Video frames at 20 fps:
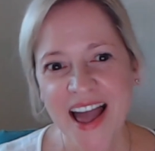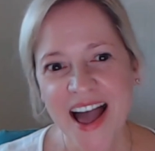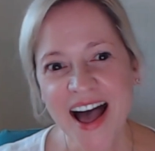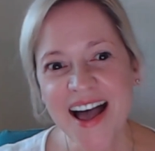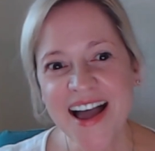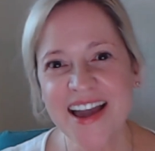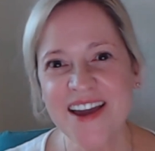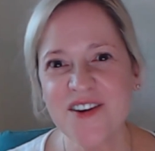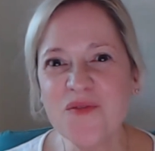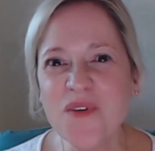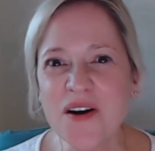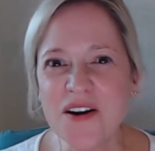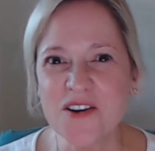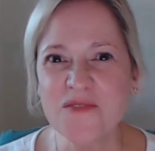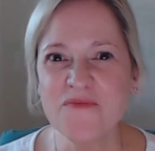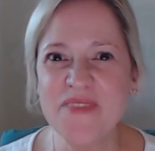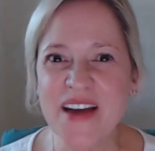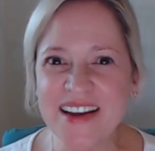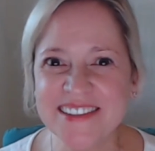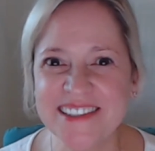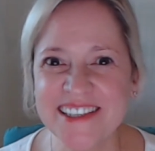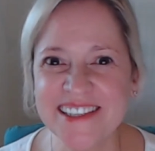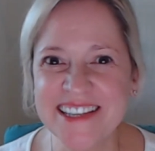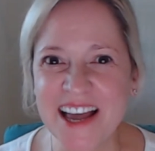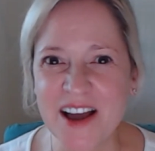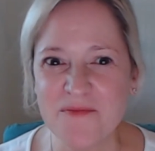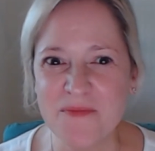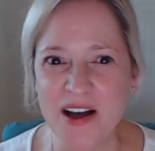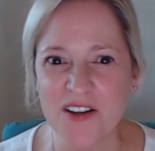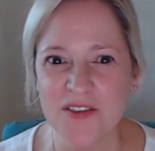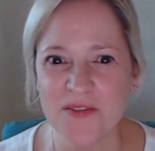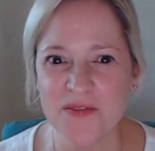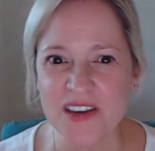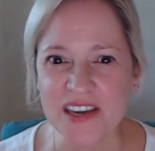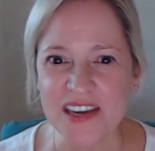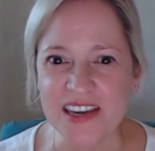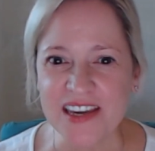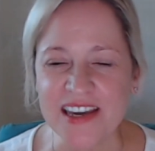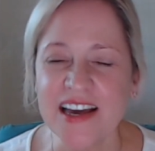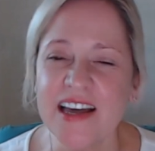Hi, welcome back to La Belle
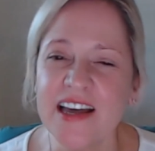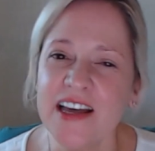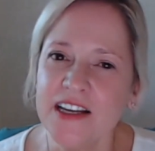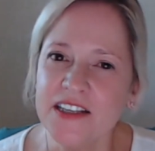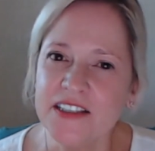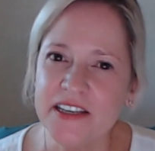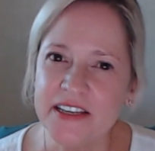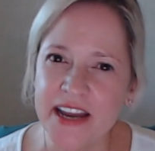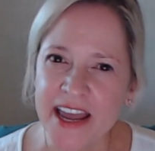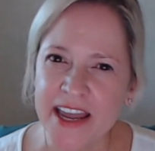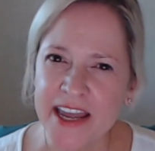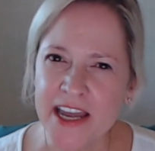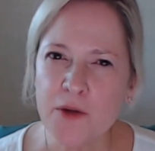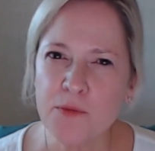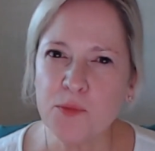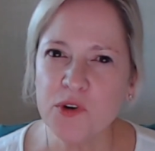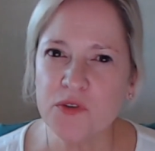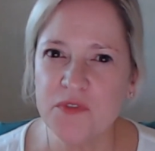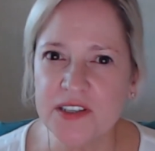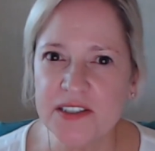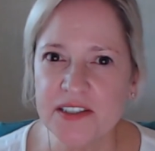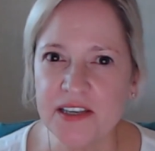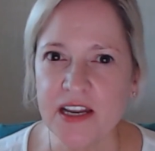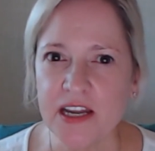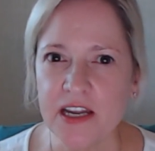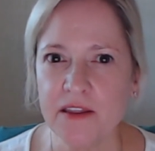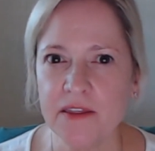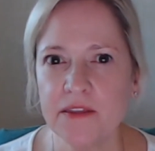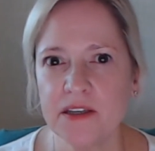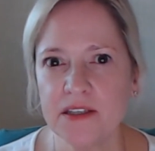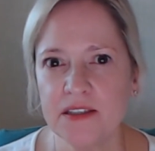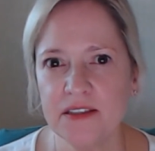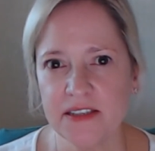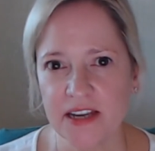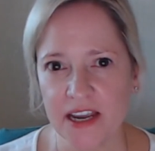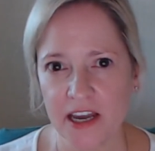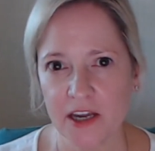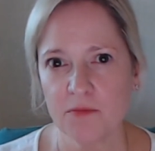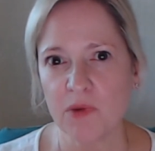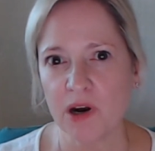Vie. Today I'm revisiting the
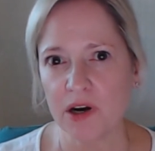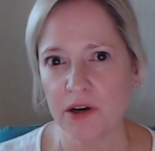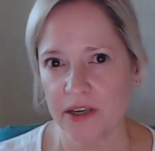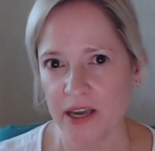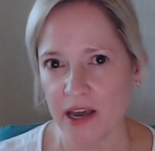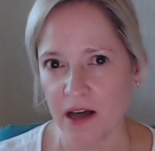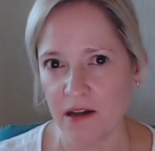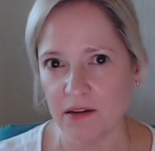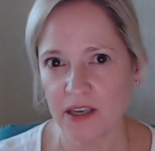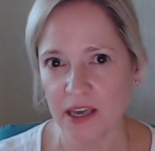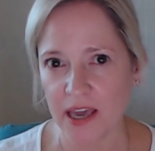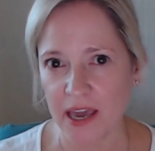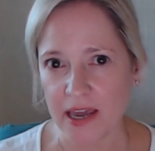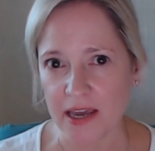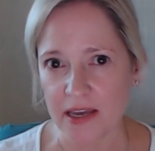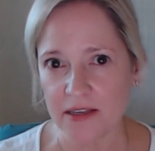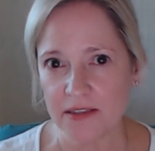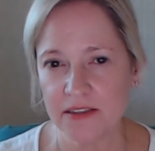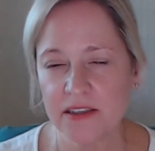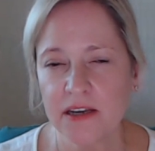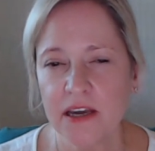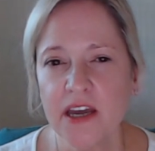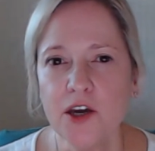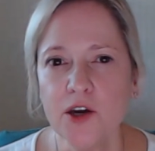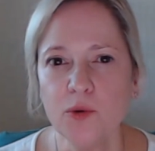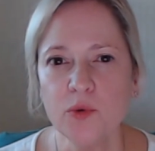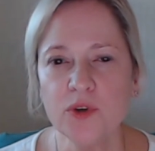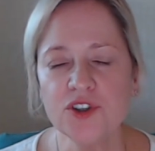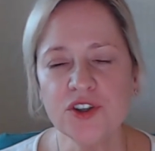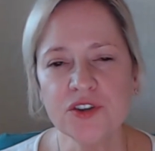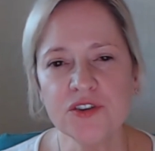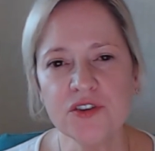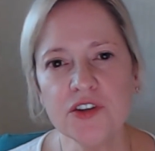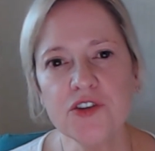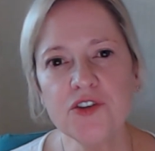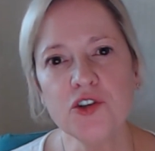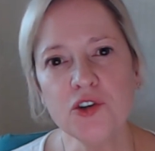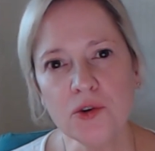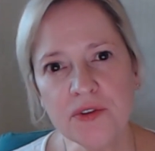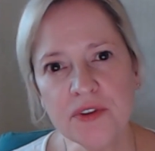Dan Markel case, which is
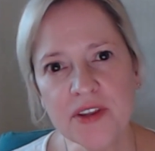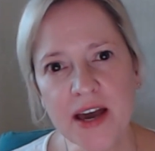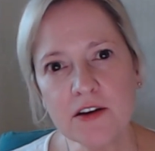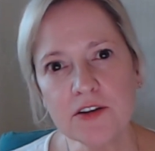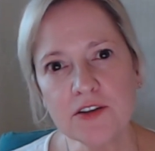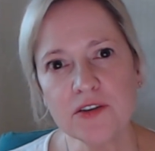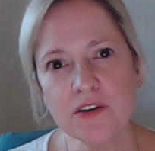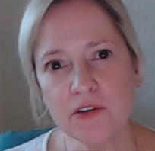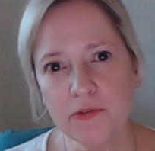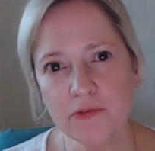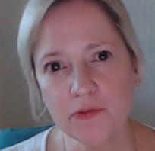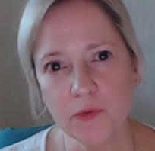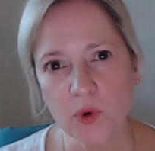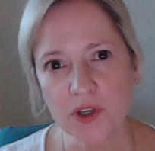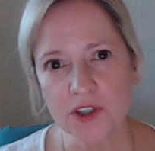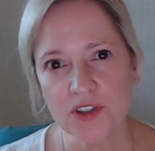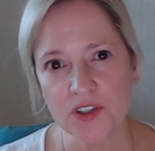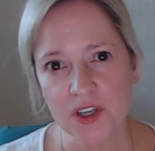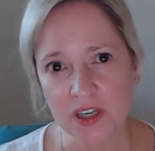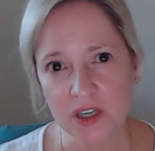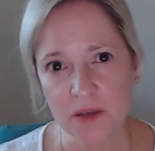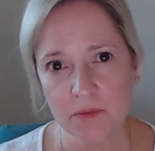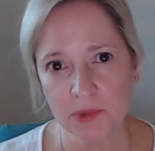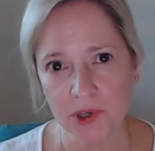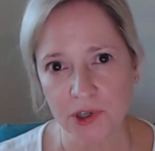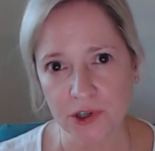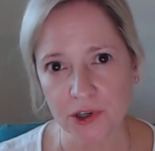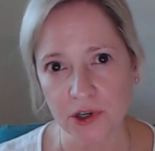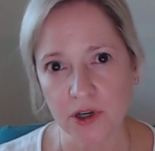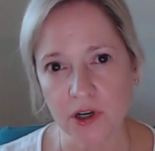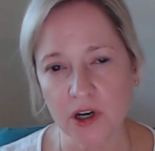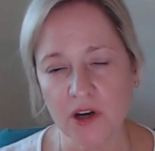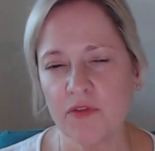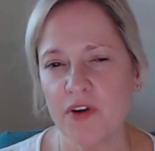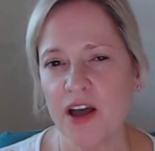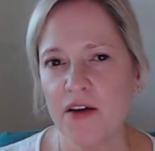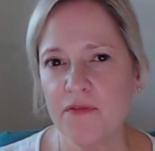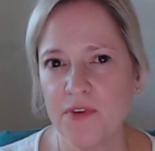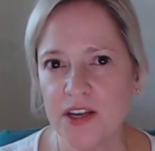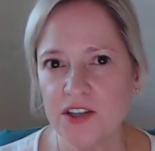the 2014 murder
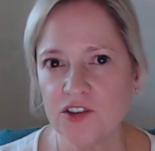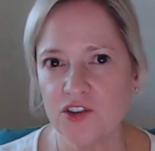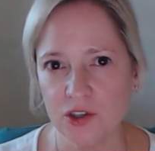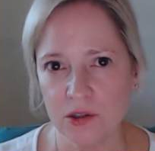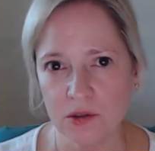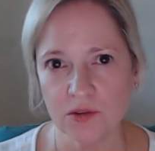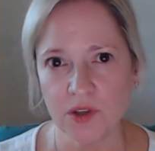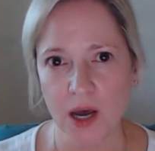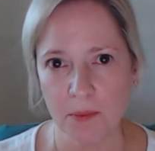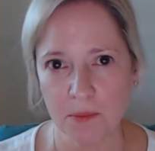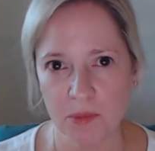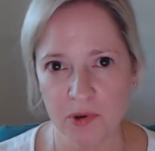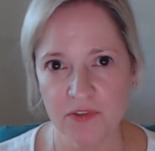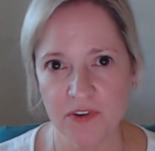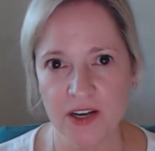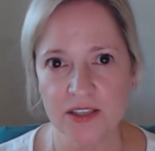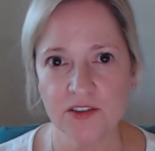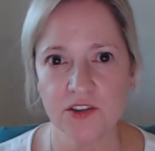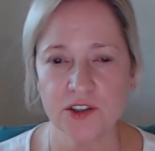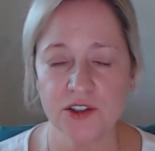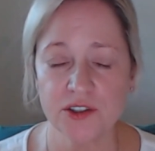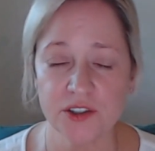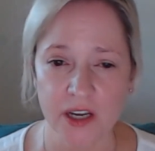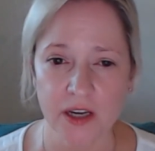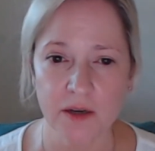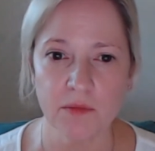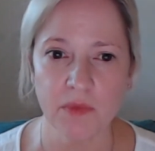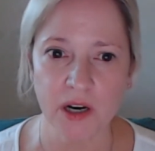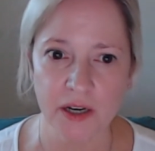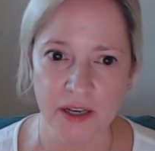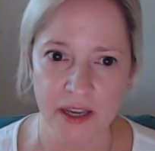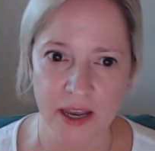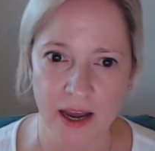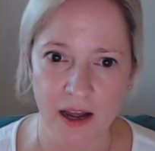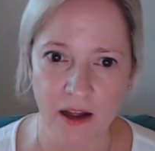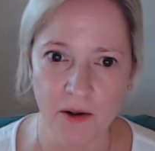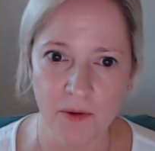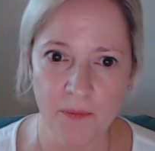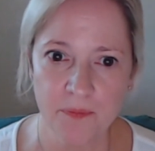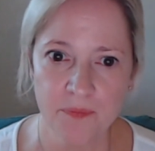of FSU law professor Dan
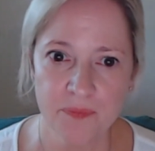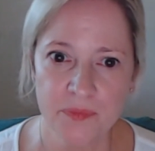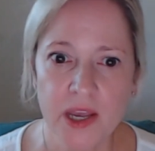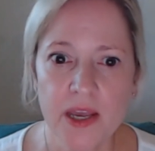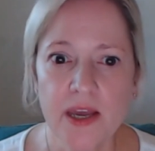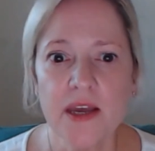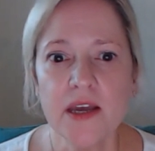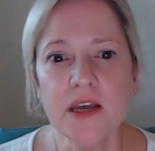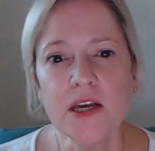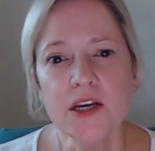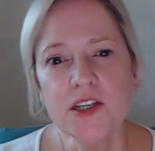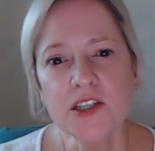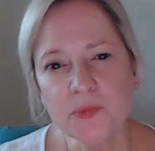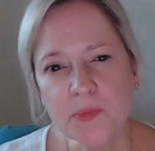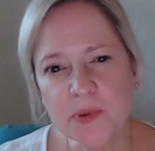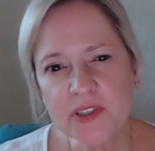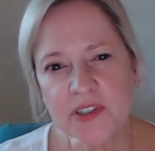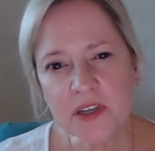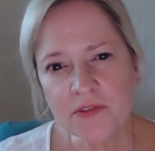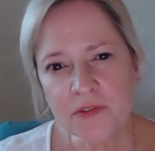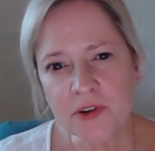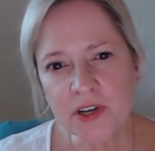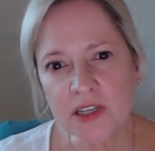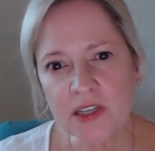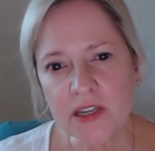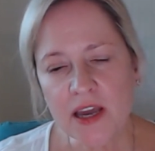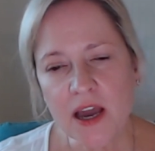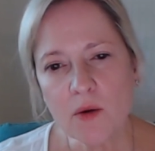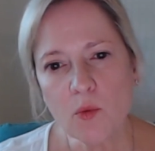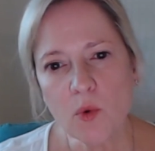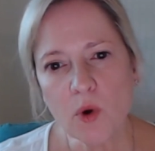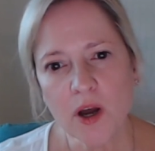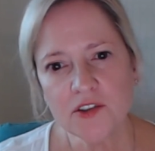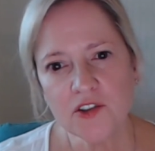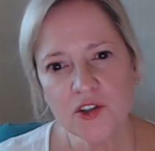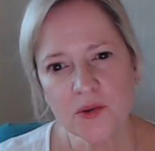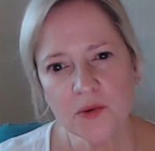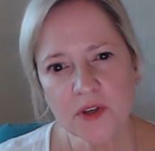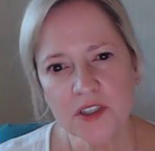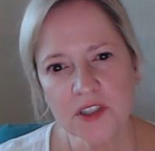Markel. Specifically, I
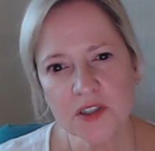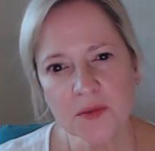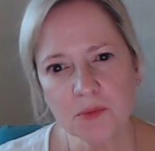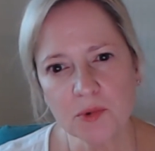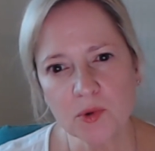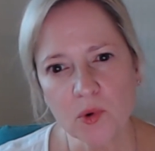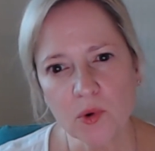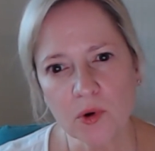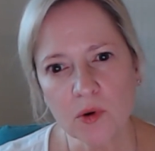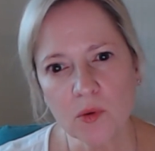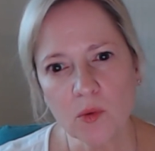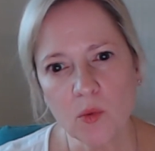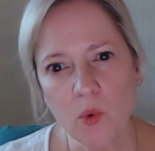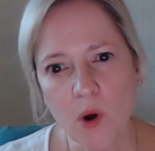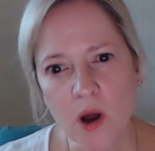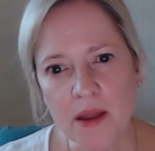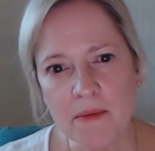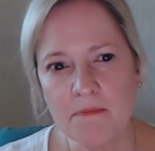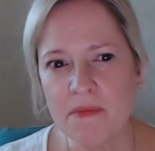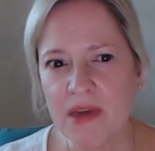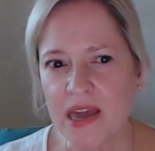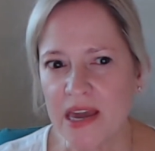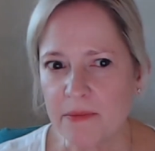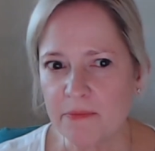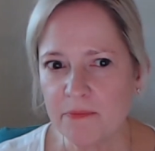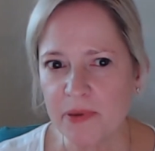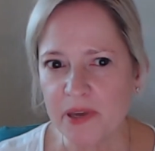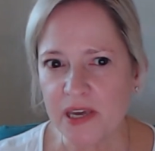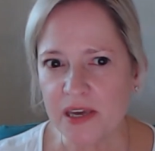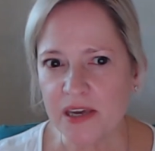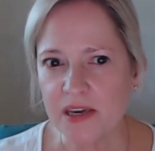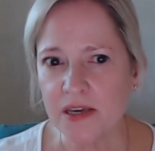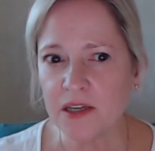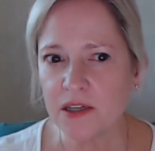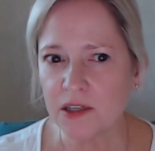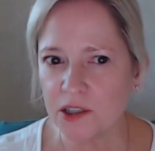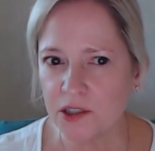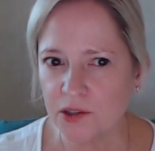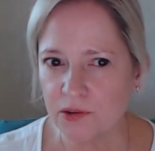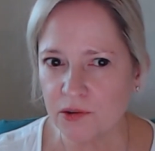want to explore what may be
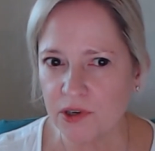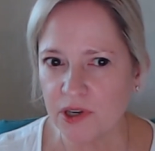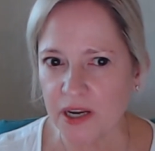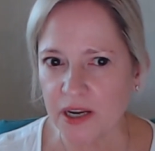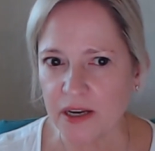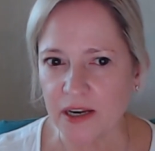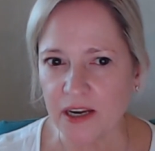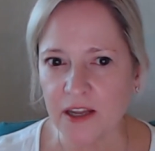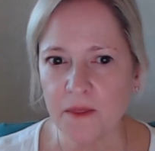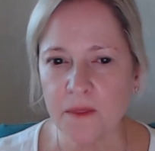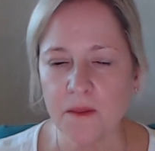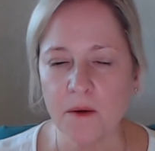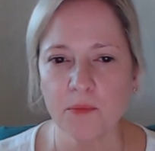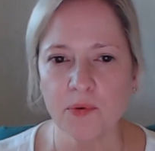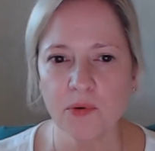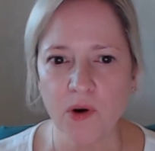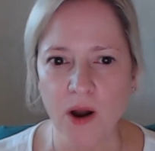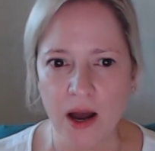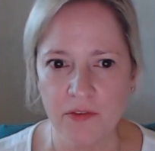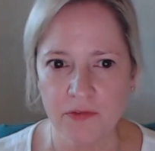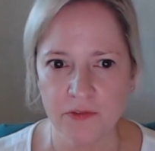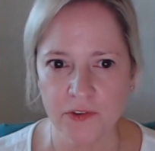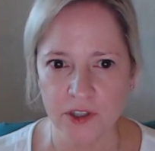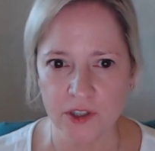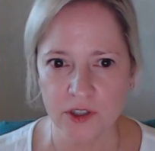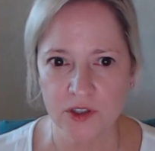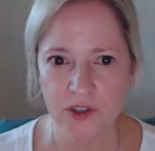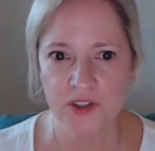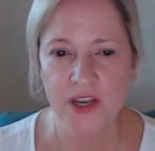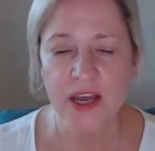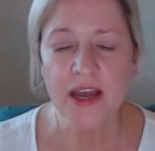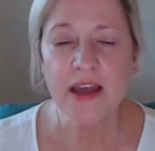included in the proffers